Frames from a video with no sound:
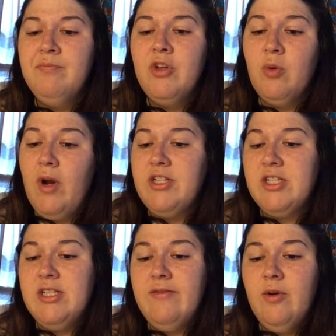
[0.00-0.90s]
You're
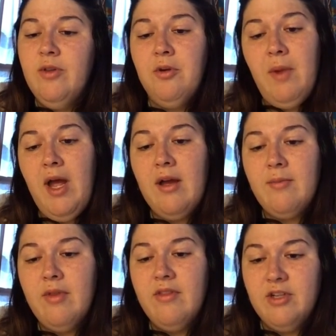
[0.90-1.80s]
watching TV with your
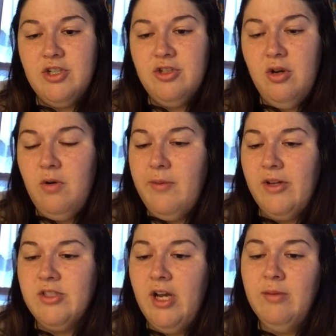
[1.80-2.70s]
mom, this show
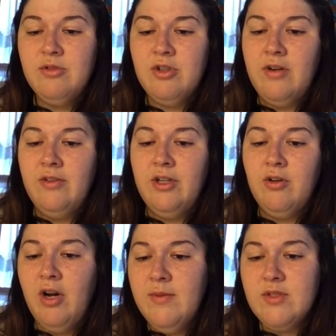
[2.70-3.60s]
about time traveling
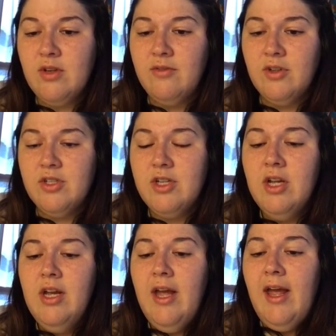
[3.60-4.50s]
crime solvers,
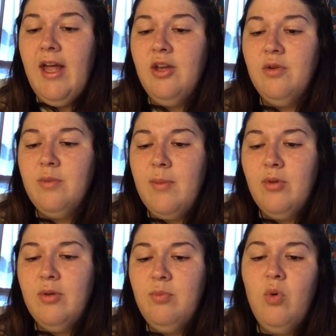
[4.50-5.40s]
and you remember
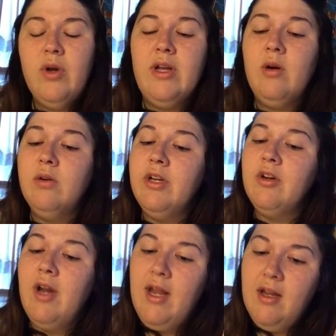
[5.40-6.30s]
a boy holding your
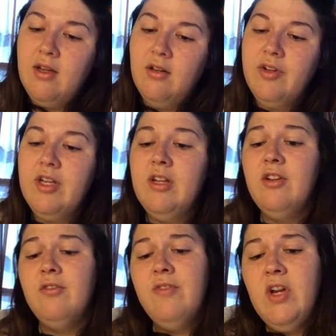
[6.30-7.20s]
hand, looking at
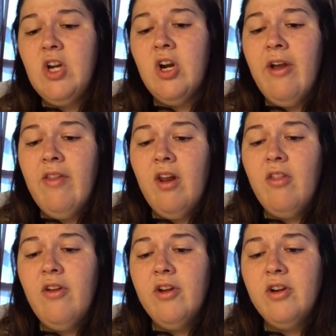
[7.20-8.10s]
your finger, and then a
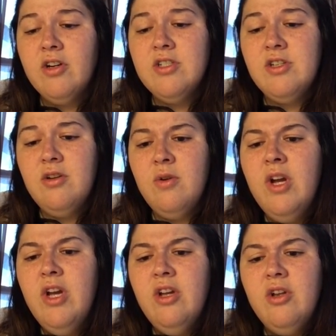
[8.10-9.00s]
thought occurs to you
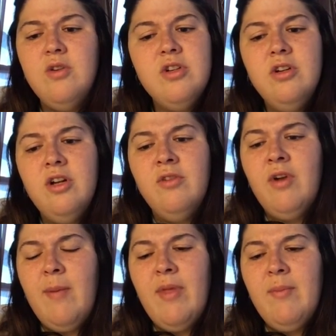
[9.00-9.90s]
you shouldn't
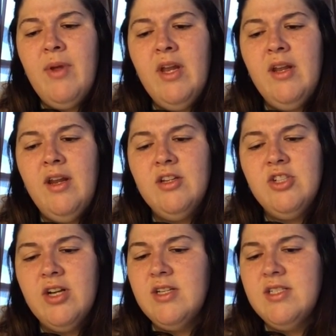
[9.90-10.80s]
unwrap that band aid and
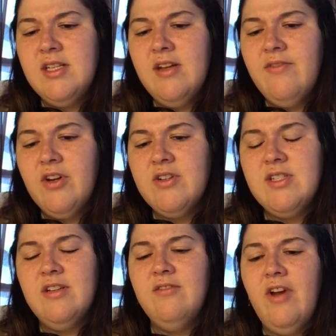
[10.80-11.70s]
check to see if there is
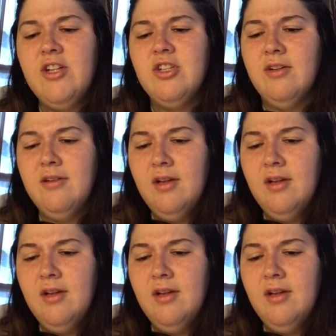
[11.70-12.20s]
an infection.